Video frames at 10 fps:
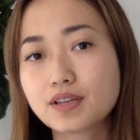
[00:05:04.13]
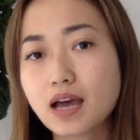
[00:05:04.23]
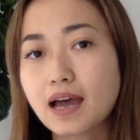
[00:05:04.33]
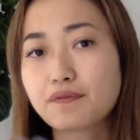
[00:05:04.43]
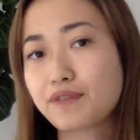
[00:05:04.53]

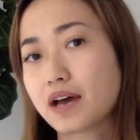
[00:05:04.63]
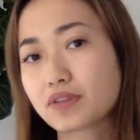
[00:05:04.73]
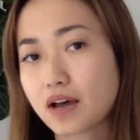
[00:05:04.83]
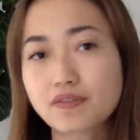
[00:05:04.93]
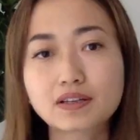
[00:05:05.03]
I found
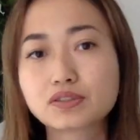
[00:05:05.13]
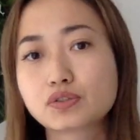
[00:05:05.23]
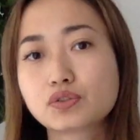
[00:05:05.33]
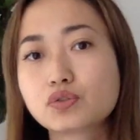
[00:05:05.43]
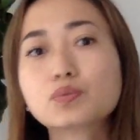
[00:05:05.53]
out that it's
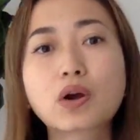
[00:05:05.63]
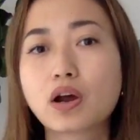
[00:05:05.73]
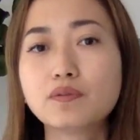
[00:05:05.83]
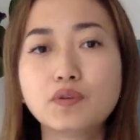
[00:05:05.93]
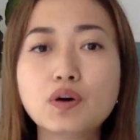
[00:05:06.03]
super
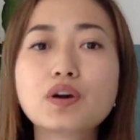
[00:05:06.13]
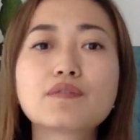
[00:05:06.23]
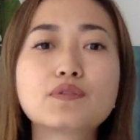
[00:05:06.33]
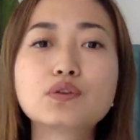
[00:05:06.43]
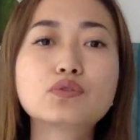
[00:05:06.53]
helpful if
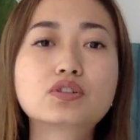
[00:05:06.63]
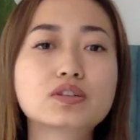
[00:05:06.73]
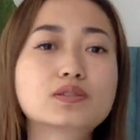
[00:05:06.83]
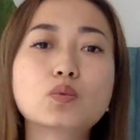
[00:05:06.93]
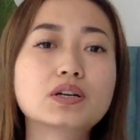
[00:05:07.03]
you
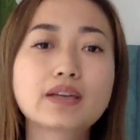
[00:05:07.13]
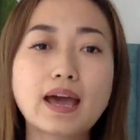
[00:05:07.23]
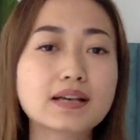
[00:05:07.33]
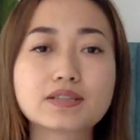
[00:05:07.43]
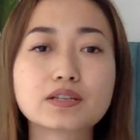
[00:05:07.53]
just want to
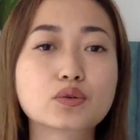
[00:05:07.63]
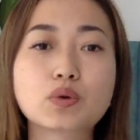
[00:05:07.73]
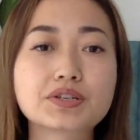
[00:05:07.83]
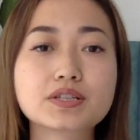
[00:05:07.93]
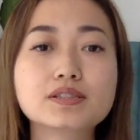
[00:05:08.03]
ask any
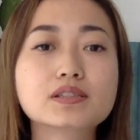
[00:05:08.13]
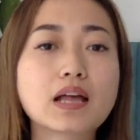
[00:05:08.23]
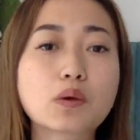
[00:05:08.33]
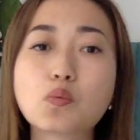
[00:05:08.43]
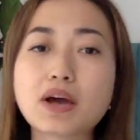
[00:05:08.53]
questions
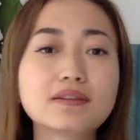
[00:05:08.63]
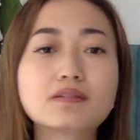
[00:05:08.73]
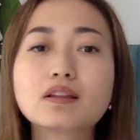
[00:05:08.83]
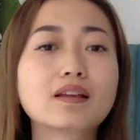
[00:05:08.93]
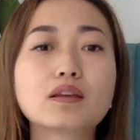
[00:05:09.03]
like why they
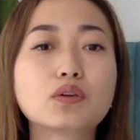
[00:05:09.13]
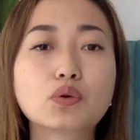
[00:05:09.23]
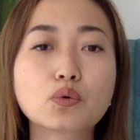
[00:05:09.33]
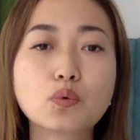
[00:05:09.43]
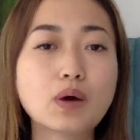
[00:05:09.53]
delete
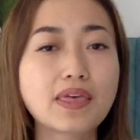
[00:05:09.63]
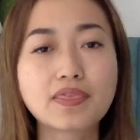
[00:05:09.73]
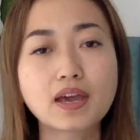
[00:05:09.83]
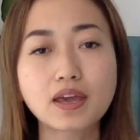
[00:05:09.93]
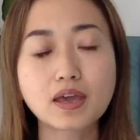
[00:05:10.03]
you, why
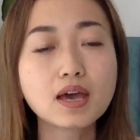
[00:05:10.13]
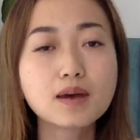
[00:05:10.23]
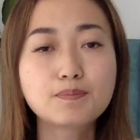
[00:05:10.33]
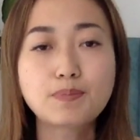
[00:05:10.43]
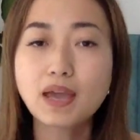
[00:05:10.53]
they
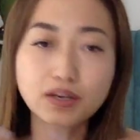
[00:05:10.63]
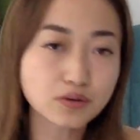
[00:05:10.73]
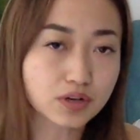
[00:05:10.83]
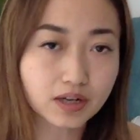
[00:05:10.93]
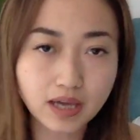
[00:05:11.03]
ban
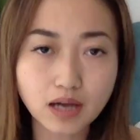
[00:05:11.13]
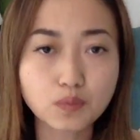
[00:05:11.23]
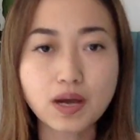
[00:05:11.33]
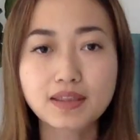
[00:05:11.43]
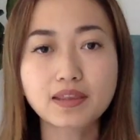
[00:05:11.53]
your account,
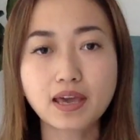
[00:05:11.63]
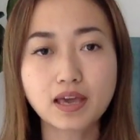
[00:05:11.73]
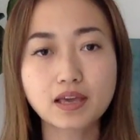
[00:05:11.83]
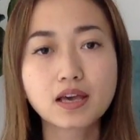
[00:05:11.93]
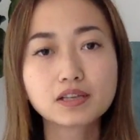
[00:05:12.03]
why
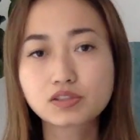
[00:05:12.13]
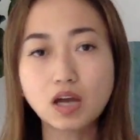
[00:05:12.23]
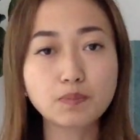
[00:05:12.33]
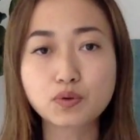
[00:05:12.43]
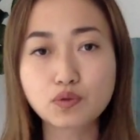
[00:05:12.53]
they
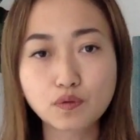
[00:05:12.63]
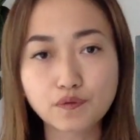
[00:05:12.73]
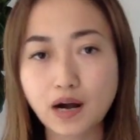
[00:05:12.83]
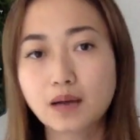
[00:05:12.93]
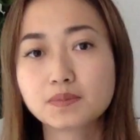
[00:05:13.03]
stop you
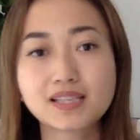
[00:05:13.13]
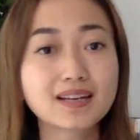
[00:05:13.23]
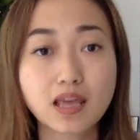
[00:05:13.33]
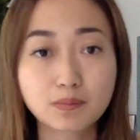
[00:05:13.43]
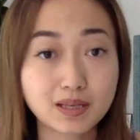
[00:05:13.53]
from sending
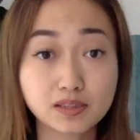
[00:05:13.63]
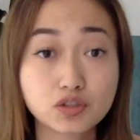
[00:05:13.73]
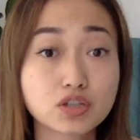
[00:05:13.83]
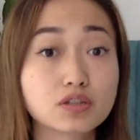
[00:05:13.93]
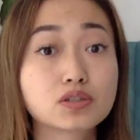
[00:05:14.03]
any
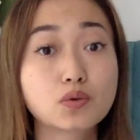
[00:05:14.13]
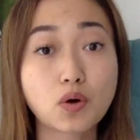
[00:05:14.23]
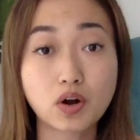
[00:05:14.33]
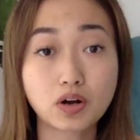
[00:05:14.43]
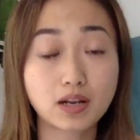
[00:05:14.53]
messages
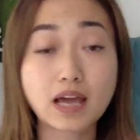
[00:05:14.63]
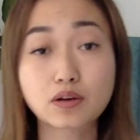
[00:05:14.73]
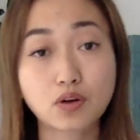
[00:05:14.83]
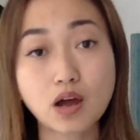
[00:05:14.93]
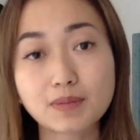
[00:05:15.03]
or like a
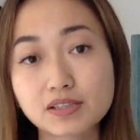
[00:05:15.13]
comment.